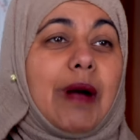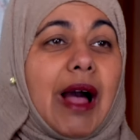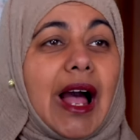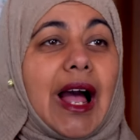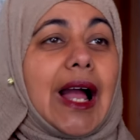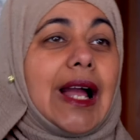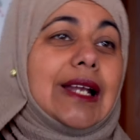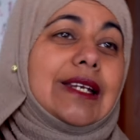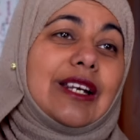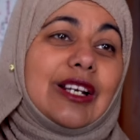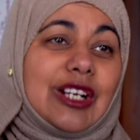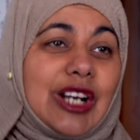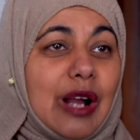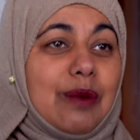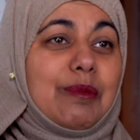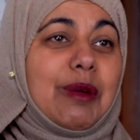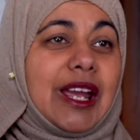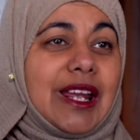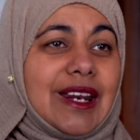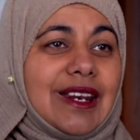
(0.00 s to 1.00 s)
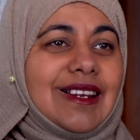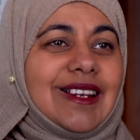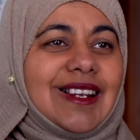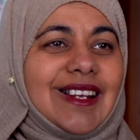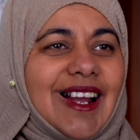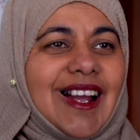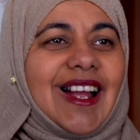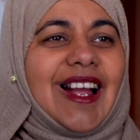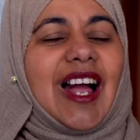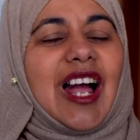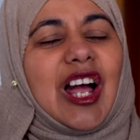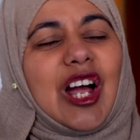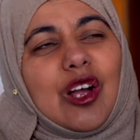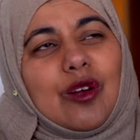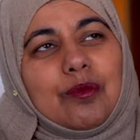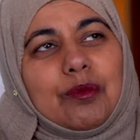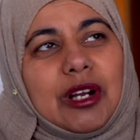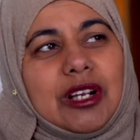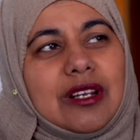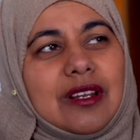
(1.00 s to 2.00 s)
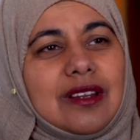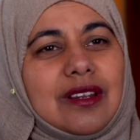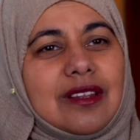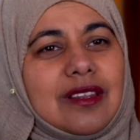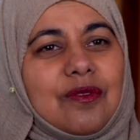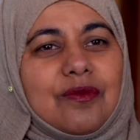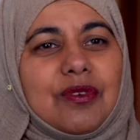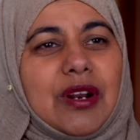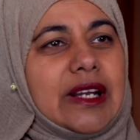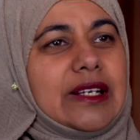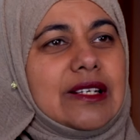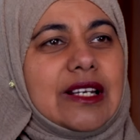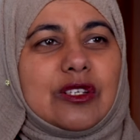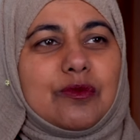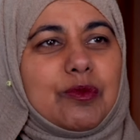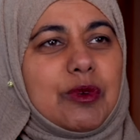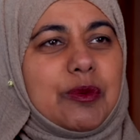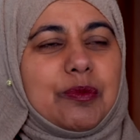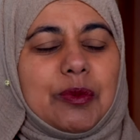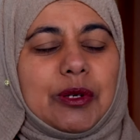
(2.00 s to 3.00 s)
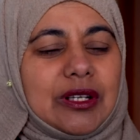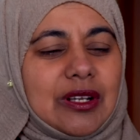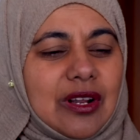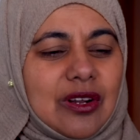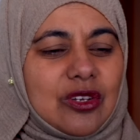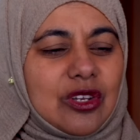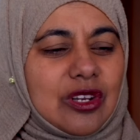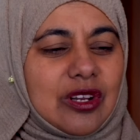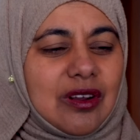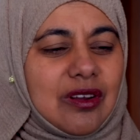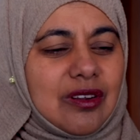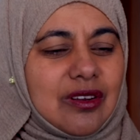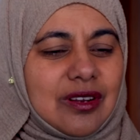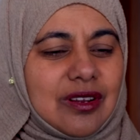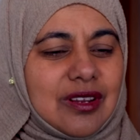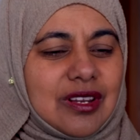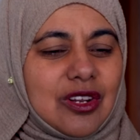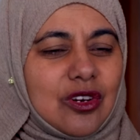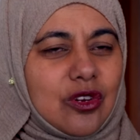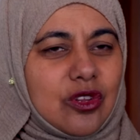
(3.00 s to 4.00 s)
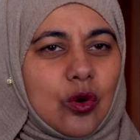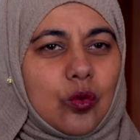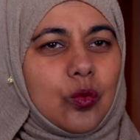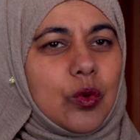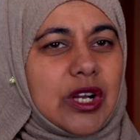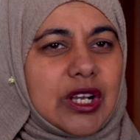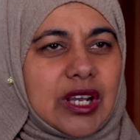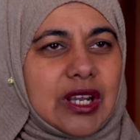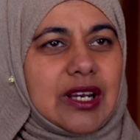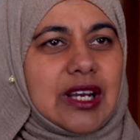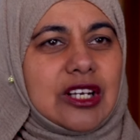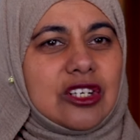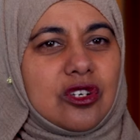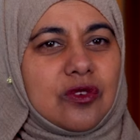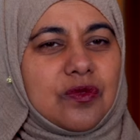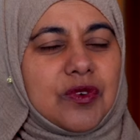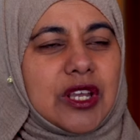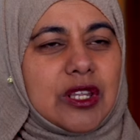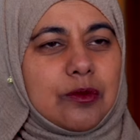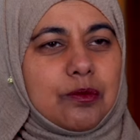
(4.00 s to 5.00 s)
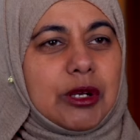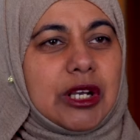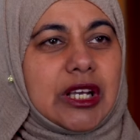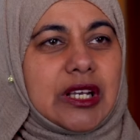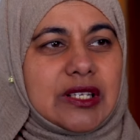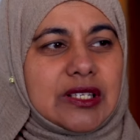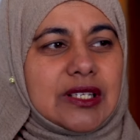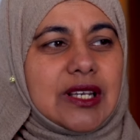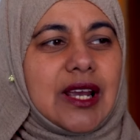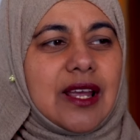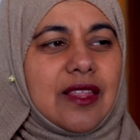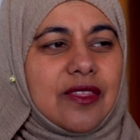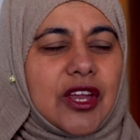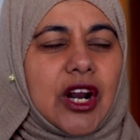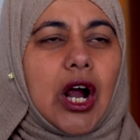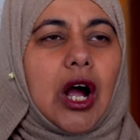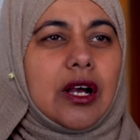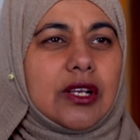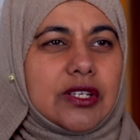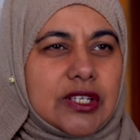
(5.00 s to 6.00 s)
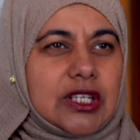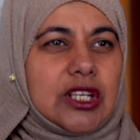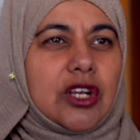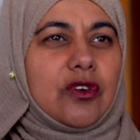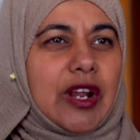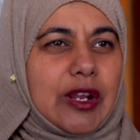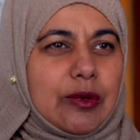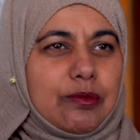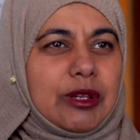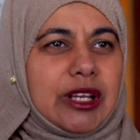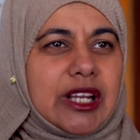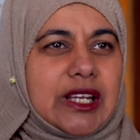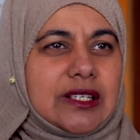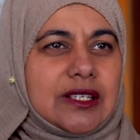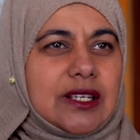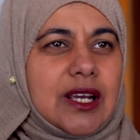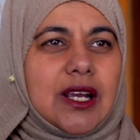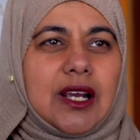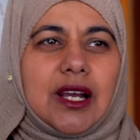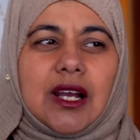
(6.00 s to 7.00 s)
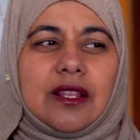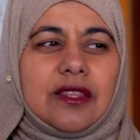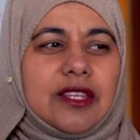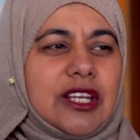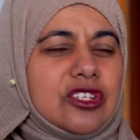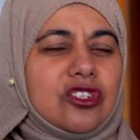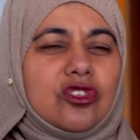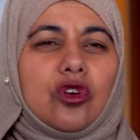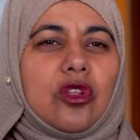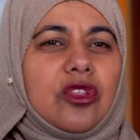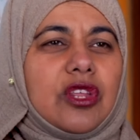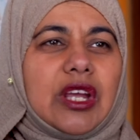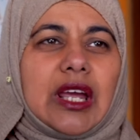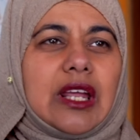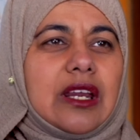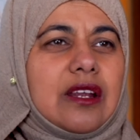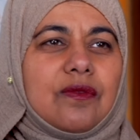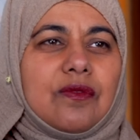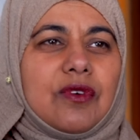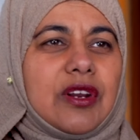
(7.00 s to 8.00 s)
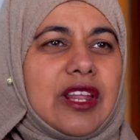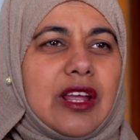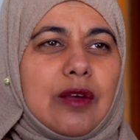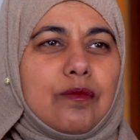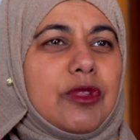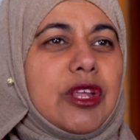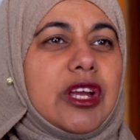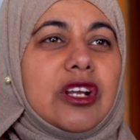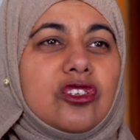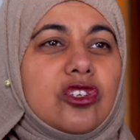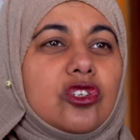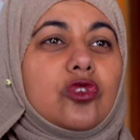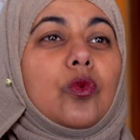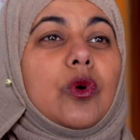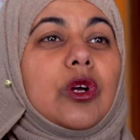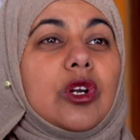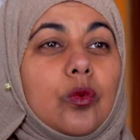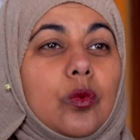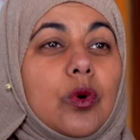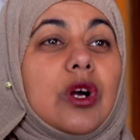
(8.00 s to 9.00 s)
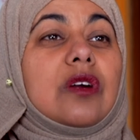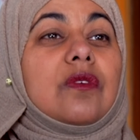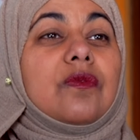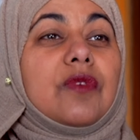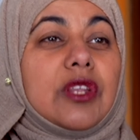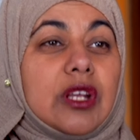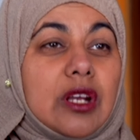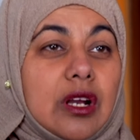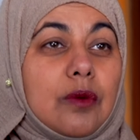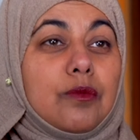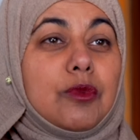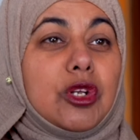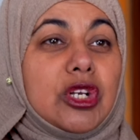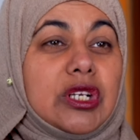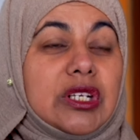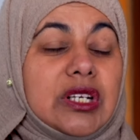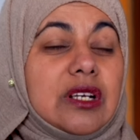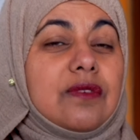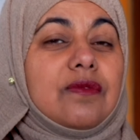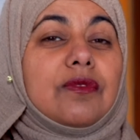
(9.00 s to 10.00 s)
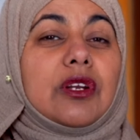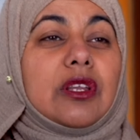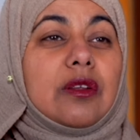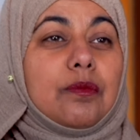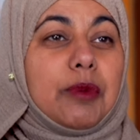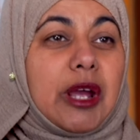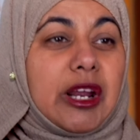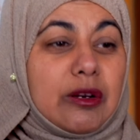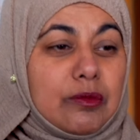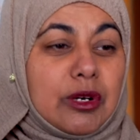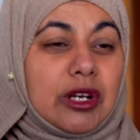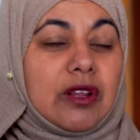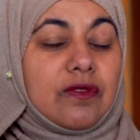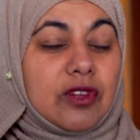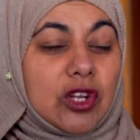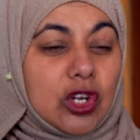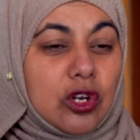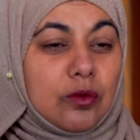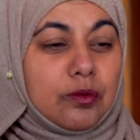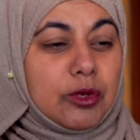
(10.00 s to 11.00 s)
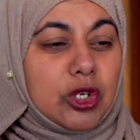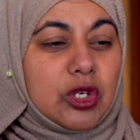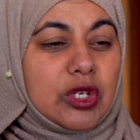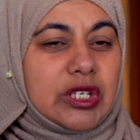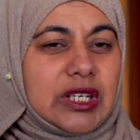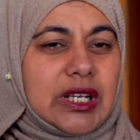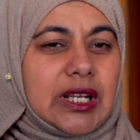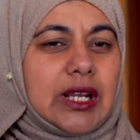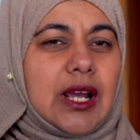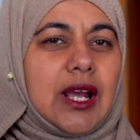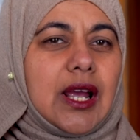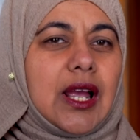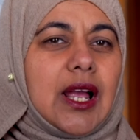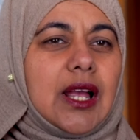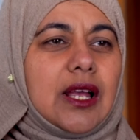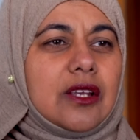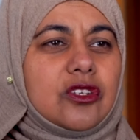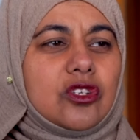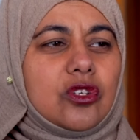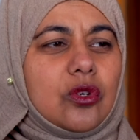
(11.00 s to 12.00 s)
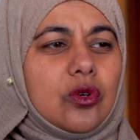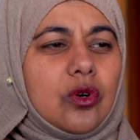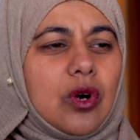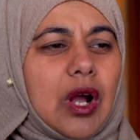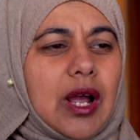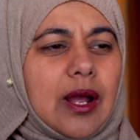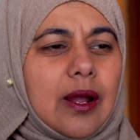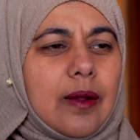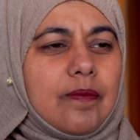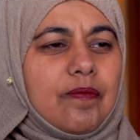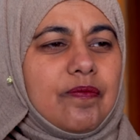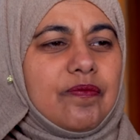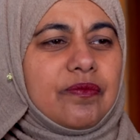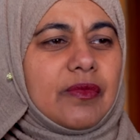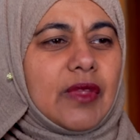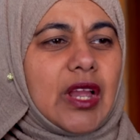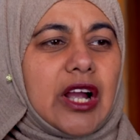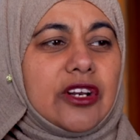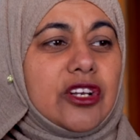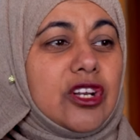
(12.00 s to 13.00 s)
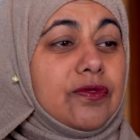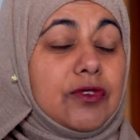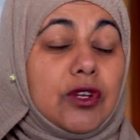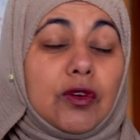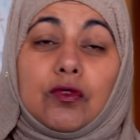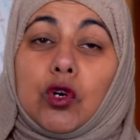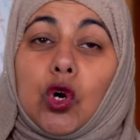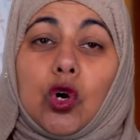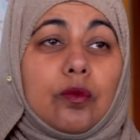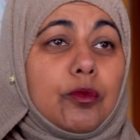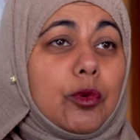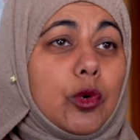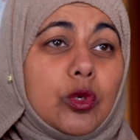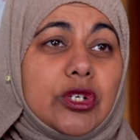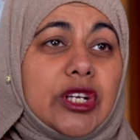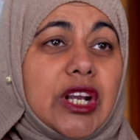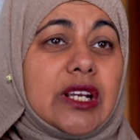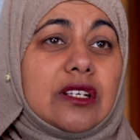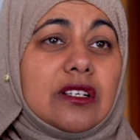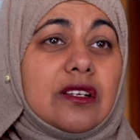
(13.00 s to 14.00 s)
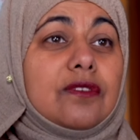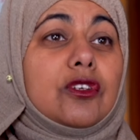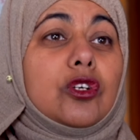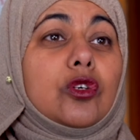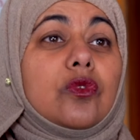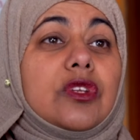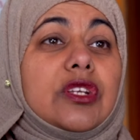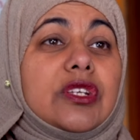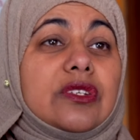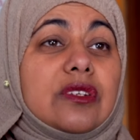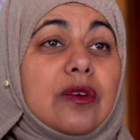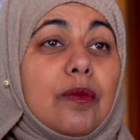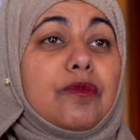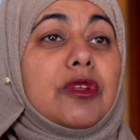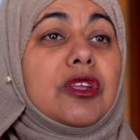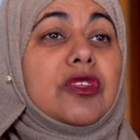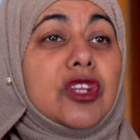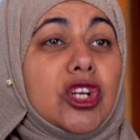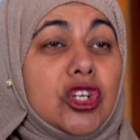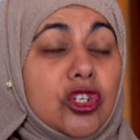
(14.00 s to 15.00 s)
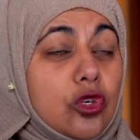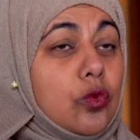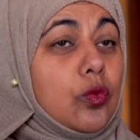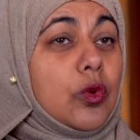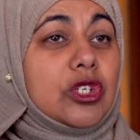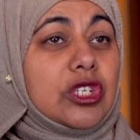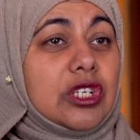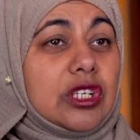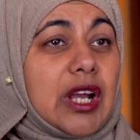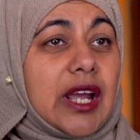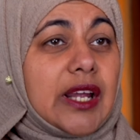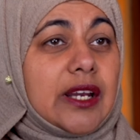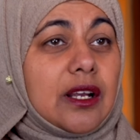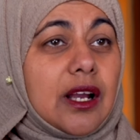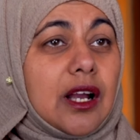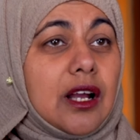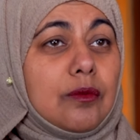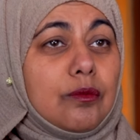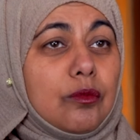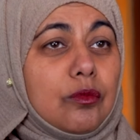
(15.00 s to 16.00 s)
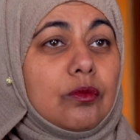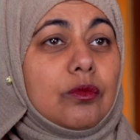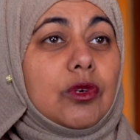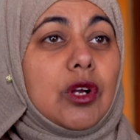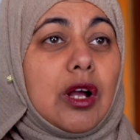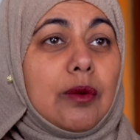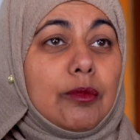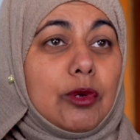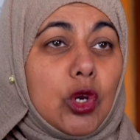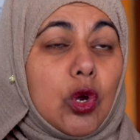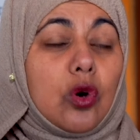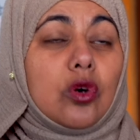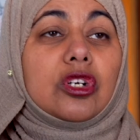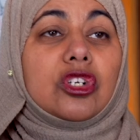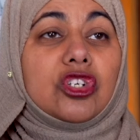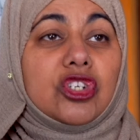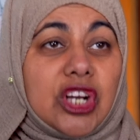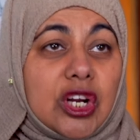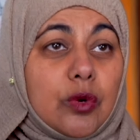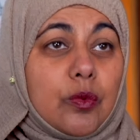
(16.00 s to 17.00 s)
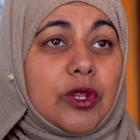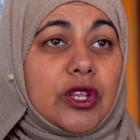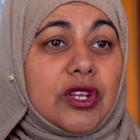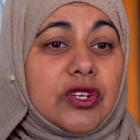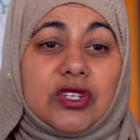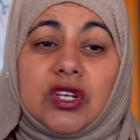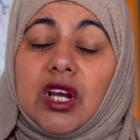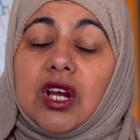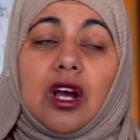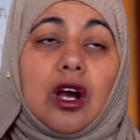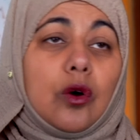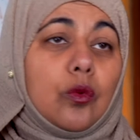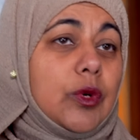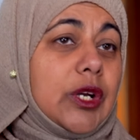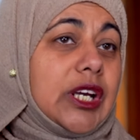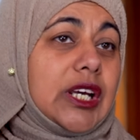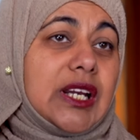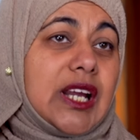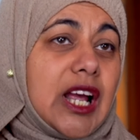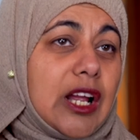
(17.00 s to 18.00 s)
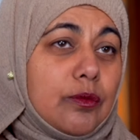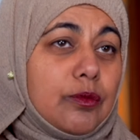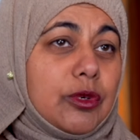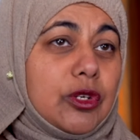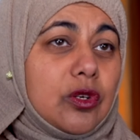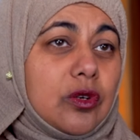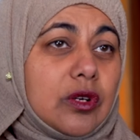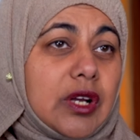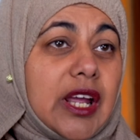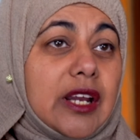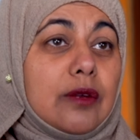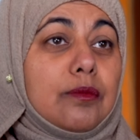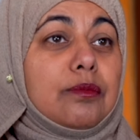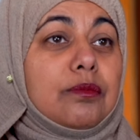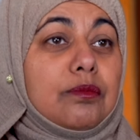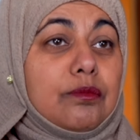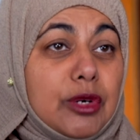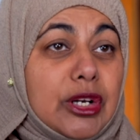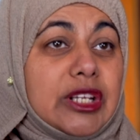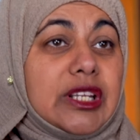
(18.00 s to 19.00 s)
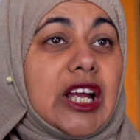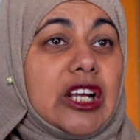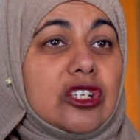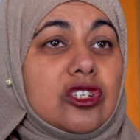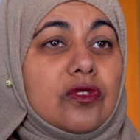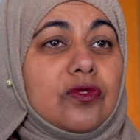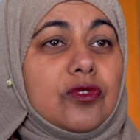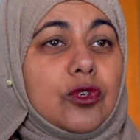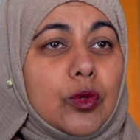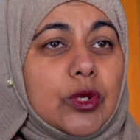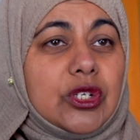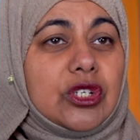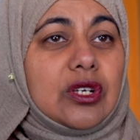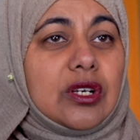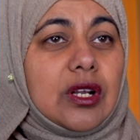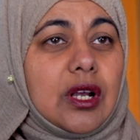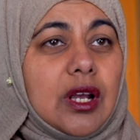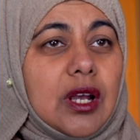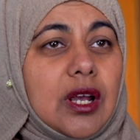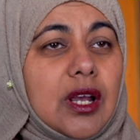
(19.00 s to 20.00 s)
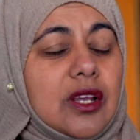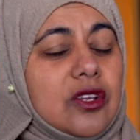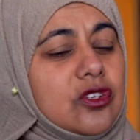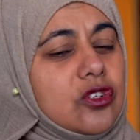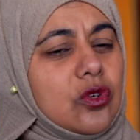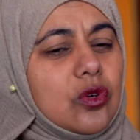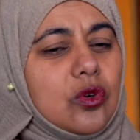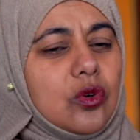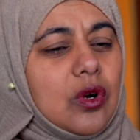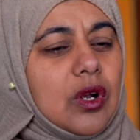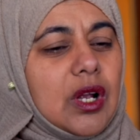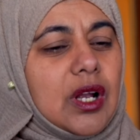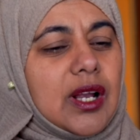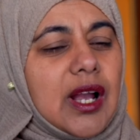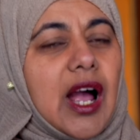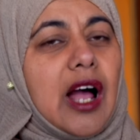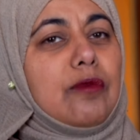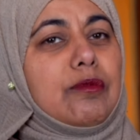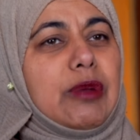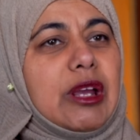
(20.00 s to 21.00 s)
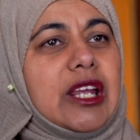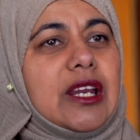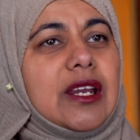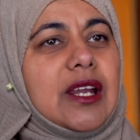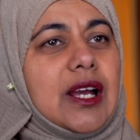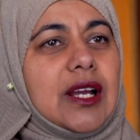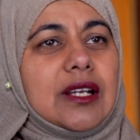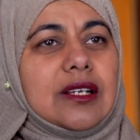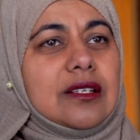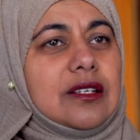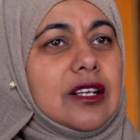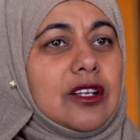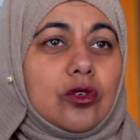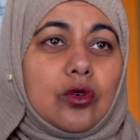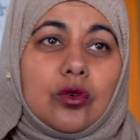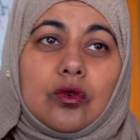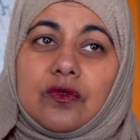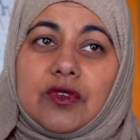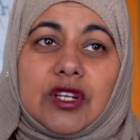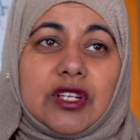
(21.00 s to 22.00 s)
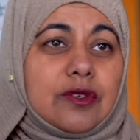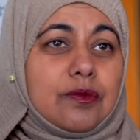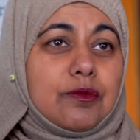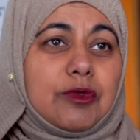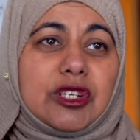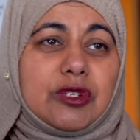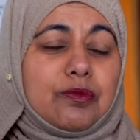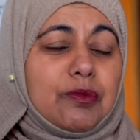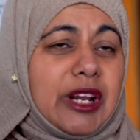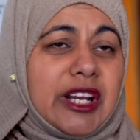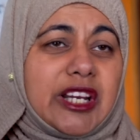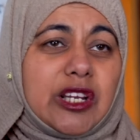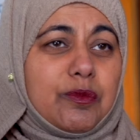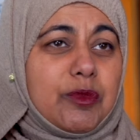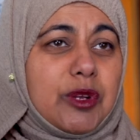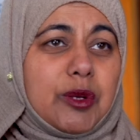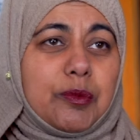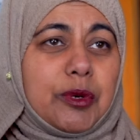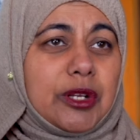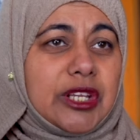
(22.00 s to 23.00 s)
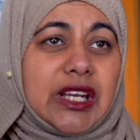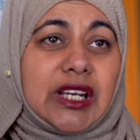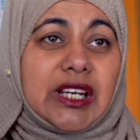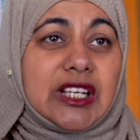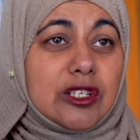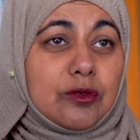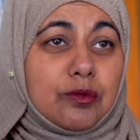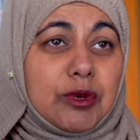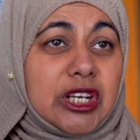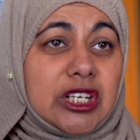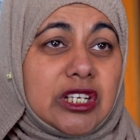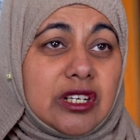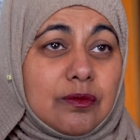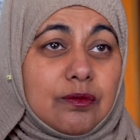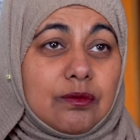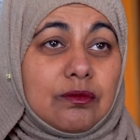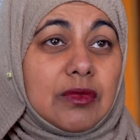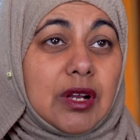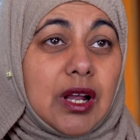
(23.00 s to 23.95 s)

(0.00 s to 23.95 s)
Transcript: my hand and come in, but the friendliest people on you know, that work in Interfaith, because their heart's in the right place. There's nothing in it for them. They just want to work for the community, for the betterment of the community. So, and if you've got a project, if there's something that you want to kind of come along and share with us, we can help you kind of bring that to fruition. So come in, and you know, there's plenty of people that you can speak to.